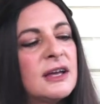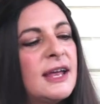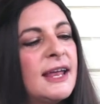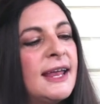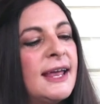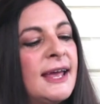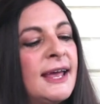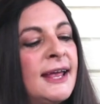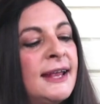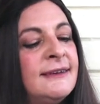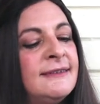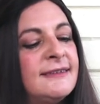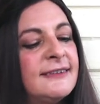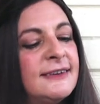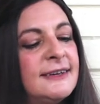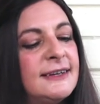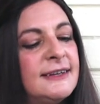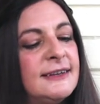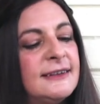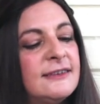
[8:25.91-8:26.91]
And
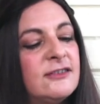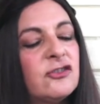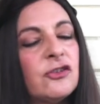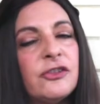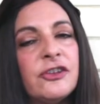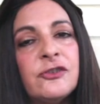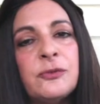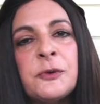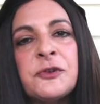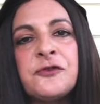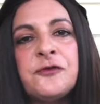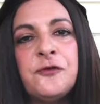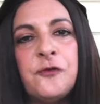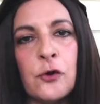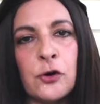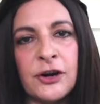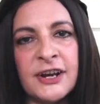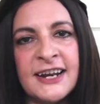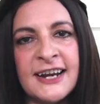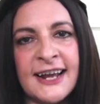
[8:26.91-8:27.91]
so this was
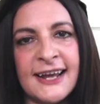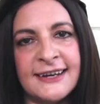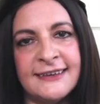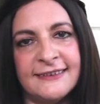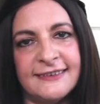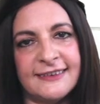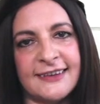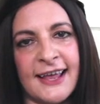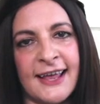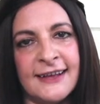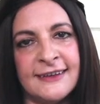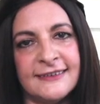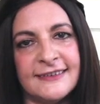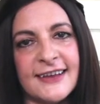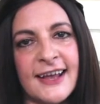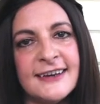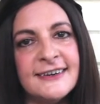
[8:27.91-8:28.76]
49 cents.